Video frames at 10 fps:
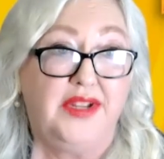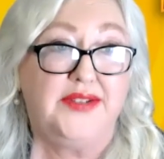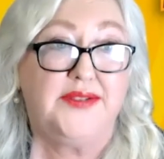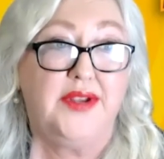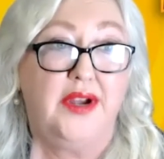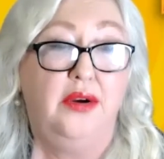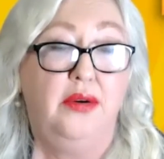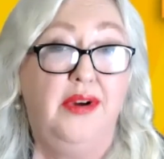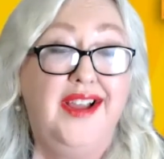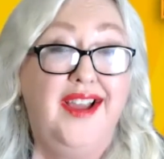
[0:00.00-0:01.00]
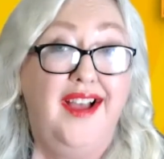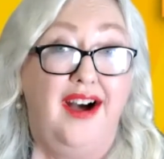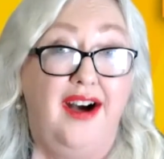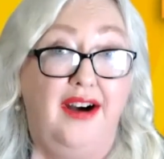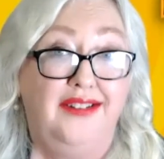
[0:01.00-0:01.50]
So
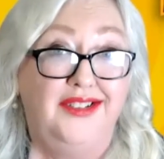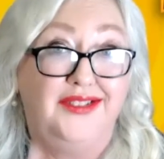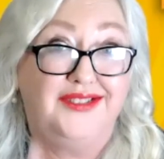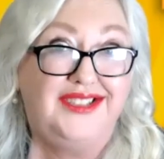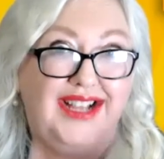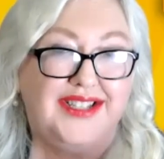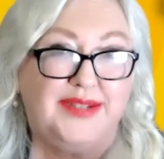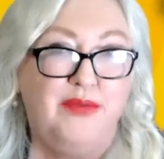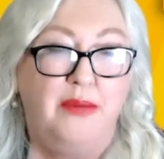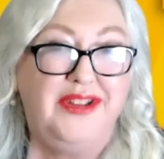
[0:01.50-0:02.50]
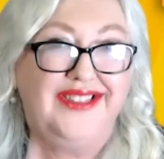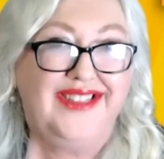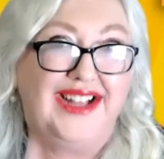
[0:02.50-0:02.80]
a little tense moment.